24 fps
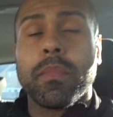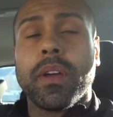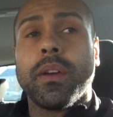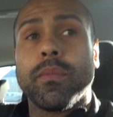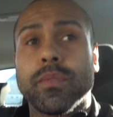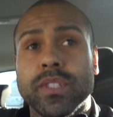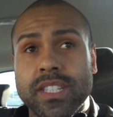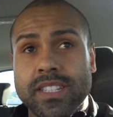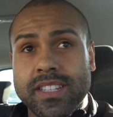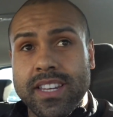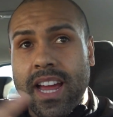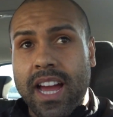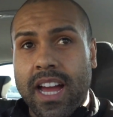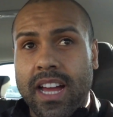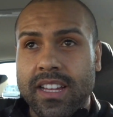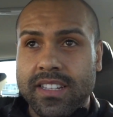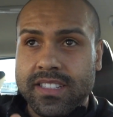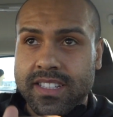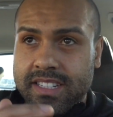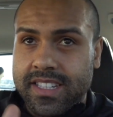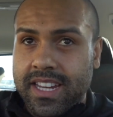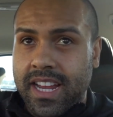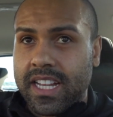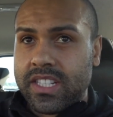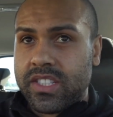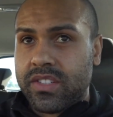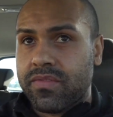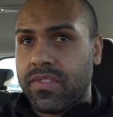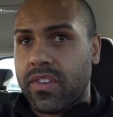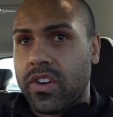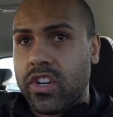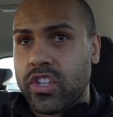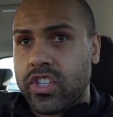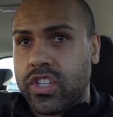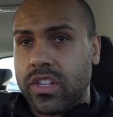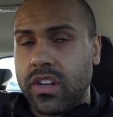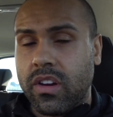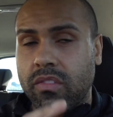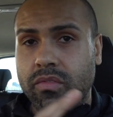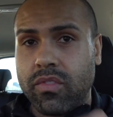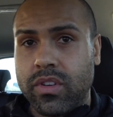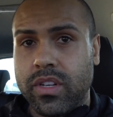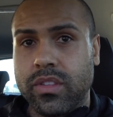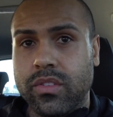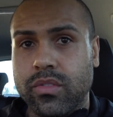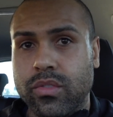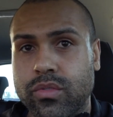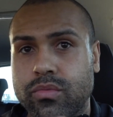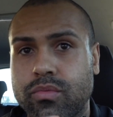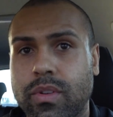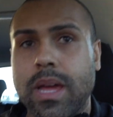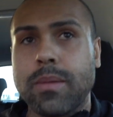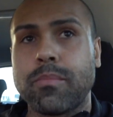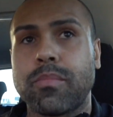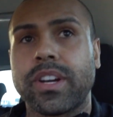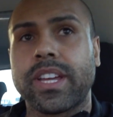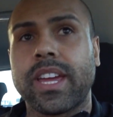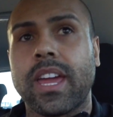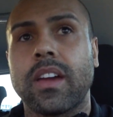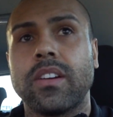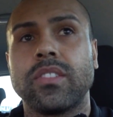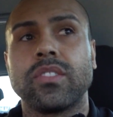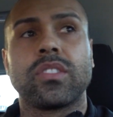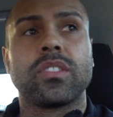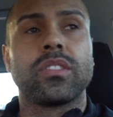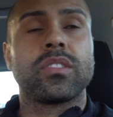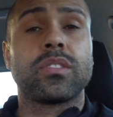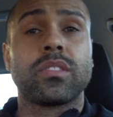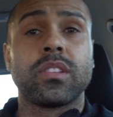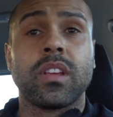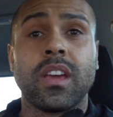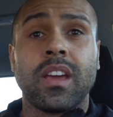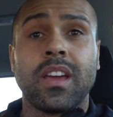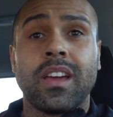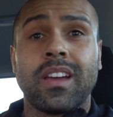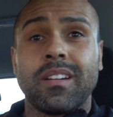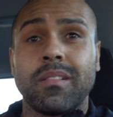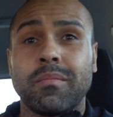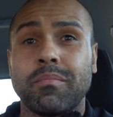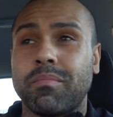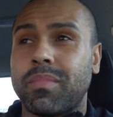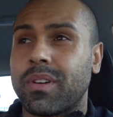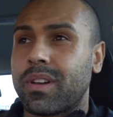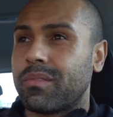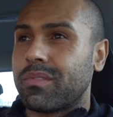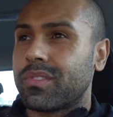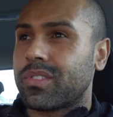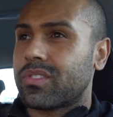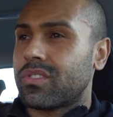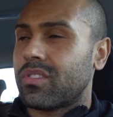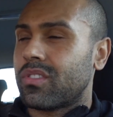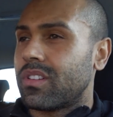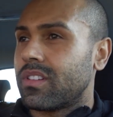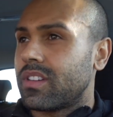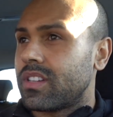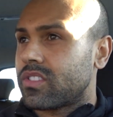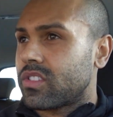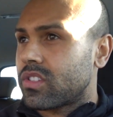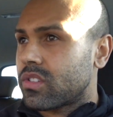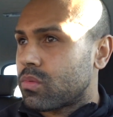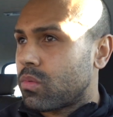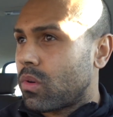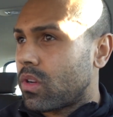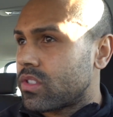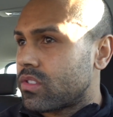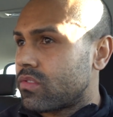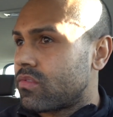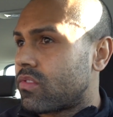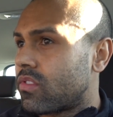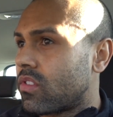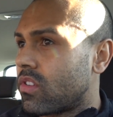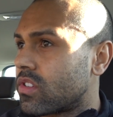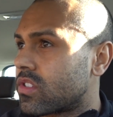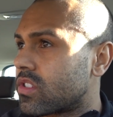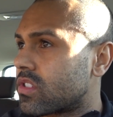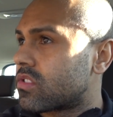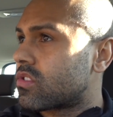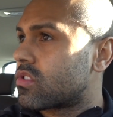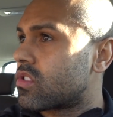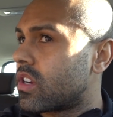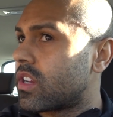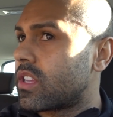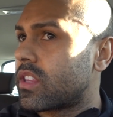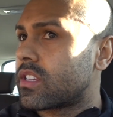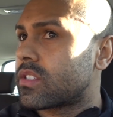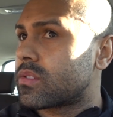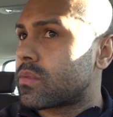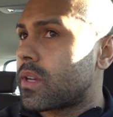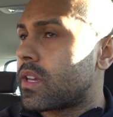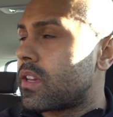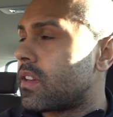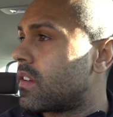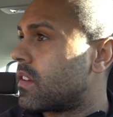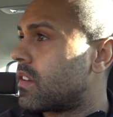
it was a detached version of one of those red brick houses, but it was sort of it just wasn't for us. Try this way.